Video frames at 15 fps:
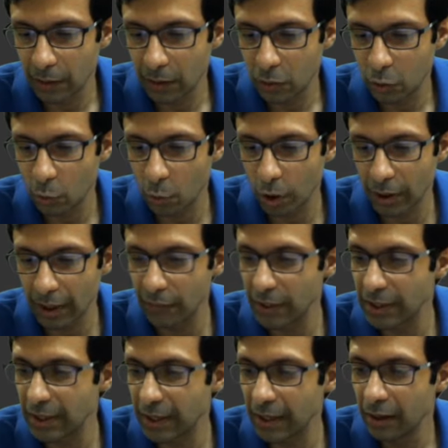So what can we
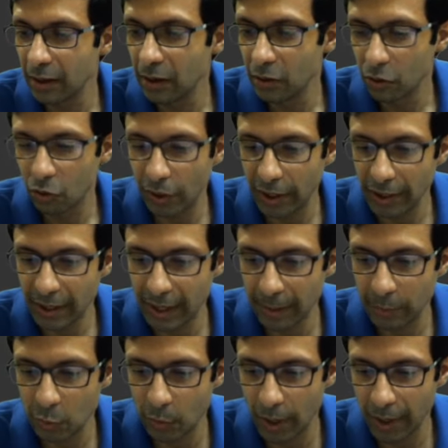say? 3
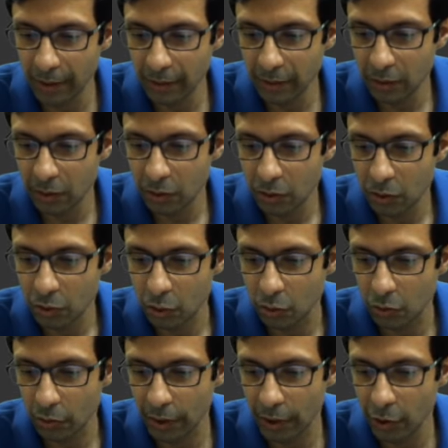times 1, so
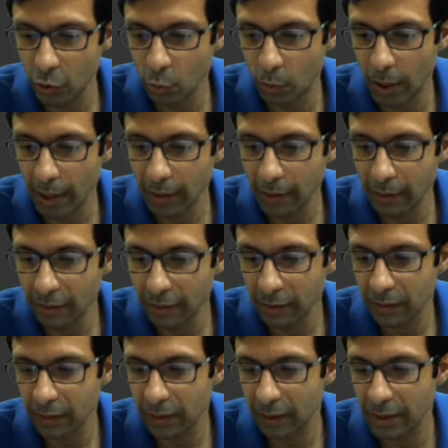3 into 1
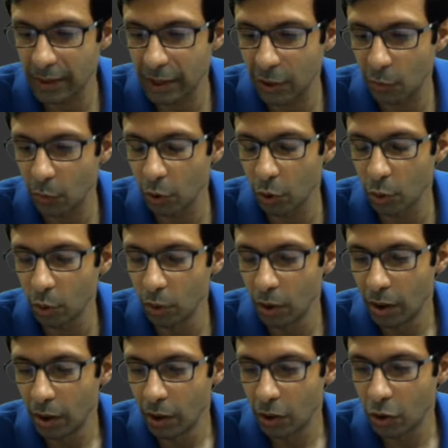is equal to
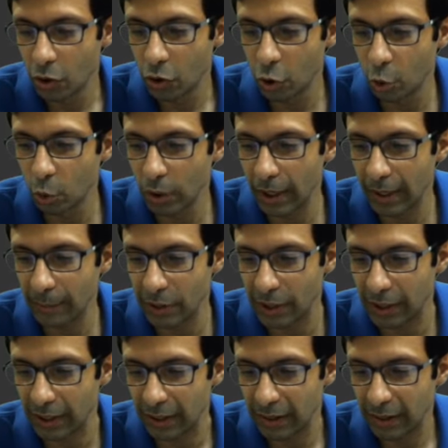2 times
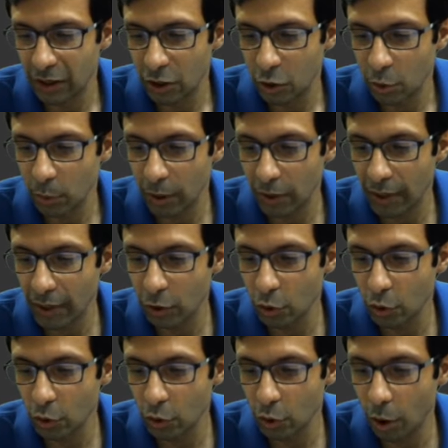d. So we are trying to
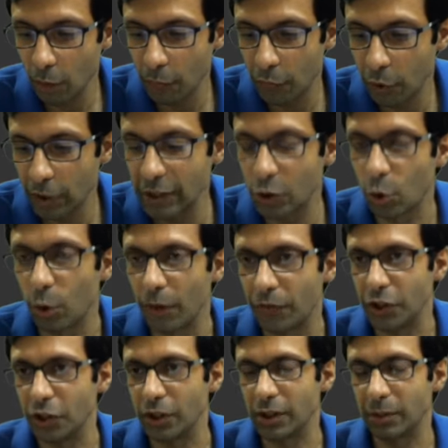solve for these
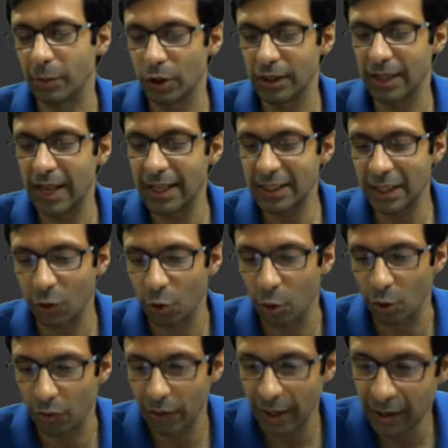coefficients because that's our
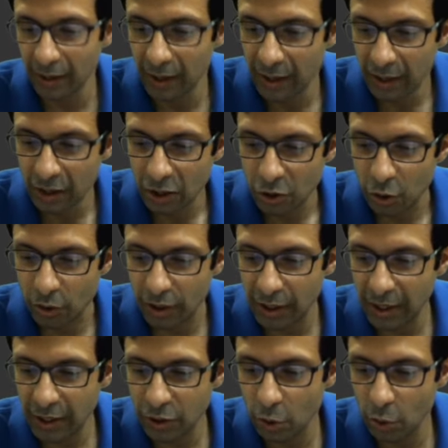goal, right? So
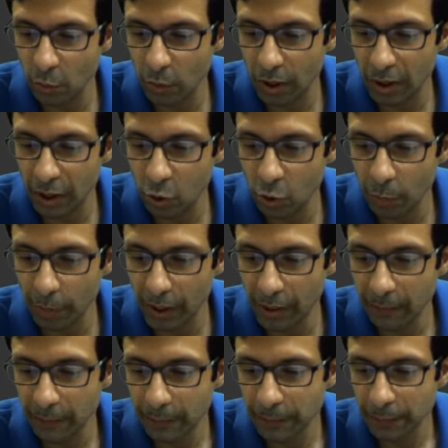d is going to work out to be,
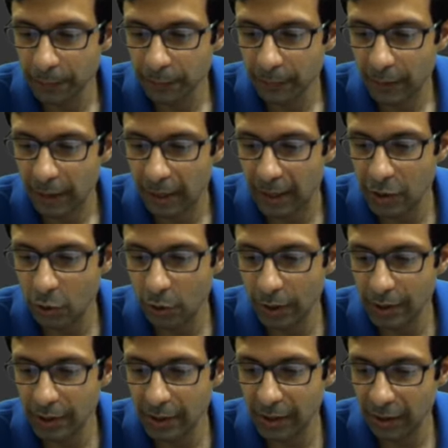as you
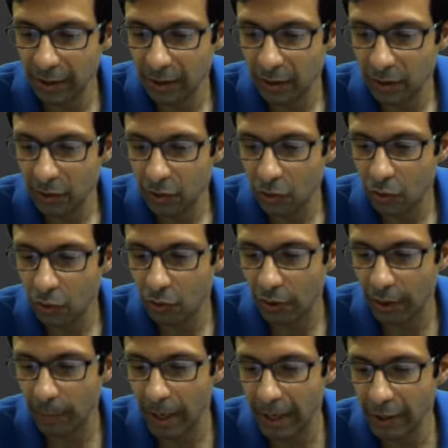can see,
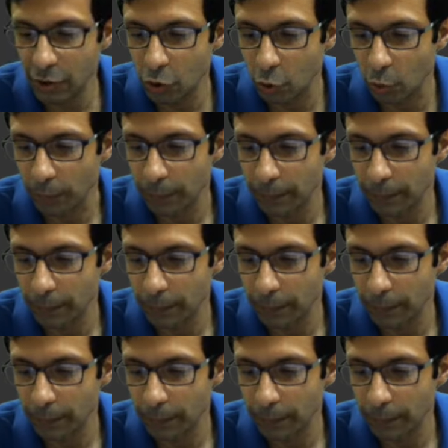3 by 2.